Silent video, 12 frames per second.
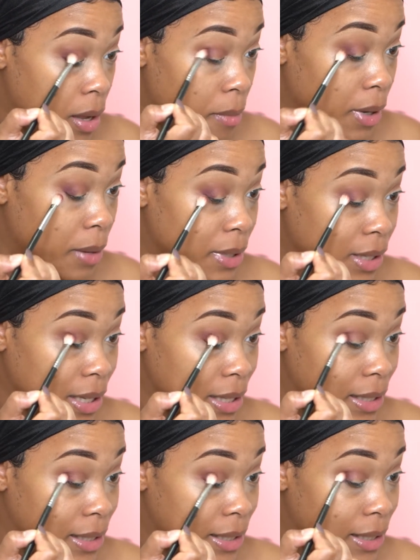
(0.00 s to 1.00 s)
but I'm just gonna
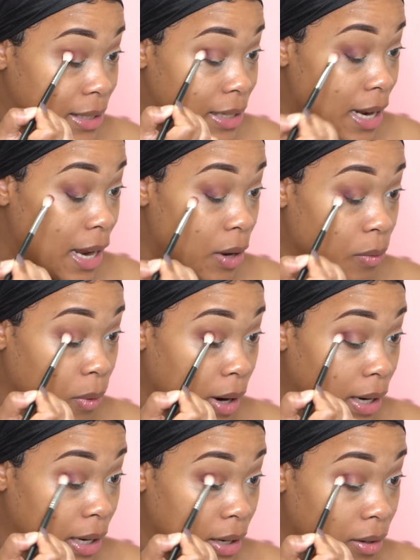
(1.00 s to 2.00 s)
stay
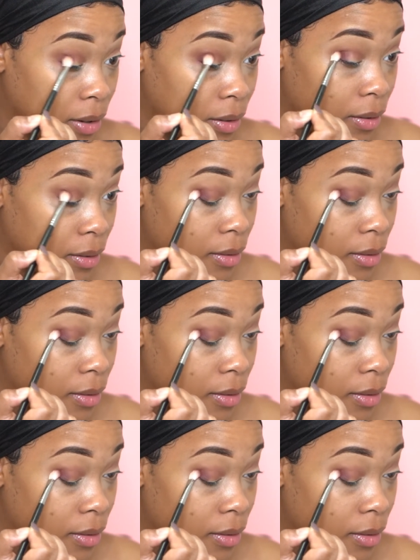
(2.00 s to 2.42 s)
right here.